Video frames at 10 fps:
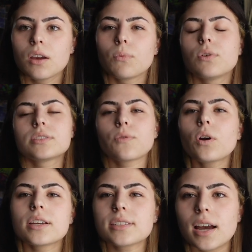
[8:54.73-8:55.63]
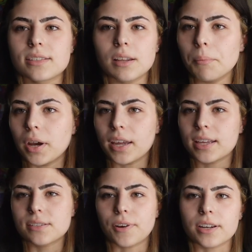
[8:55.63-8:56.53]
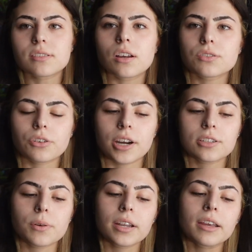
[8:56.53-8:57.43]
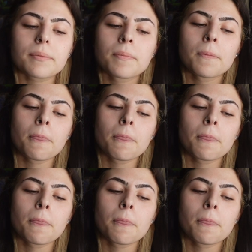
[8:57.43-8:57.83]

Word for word: Well, it's for his cousin, but his friend is also graduating.